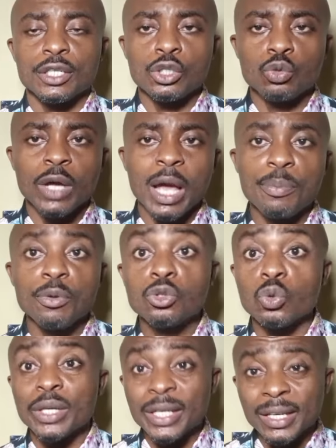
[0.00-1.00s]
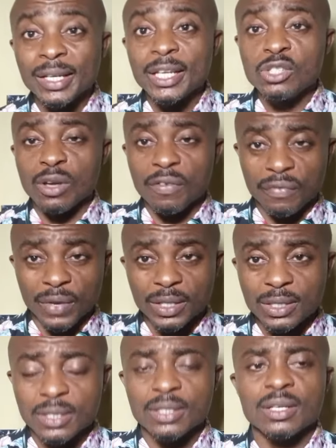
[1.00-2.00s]
it will help you to increase your
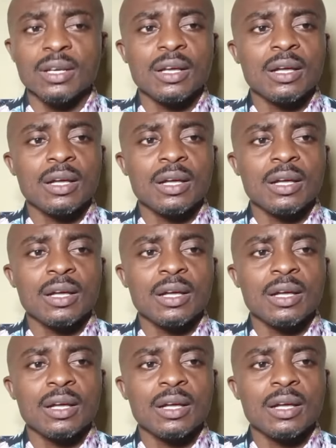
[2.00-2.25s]
faith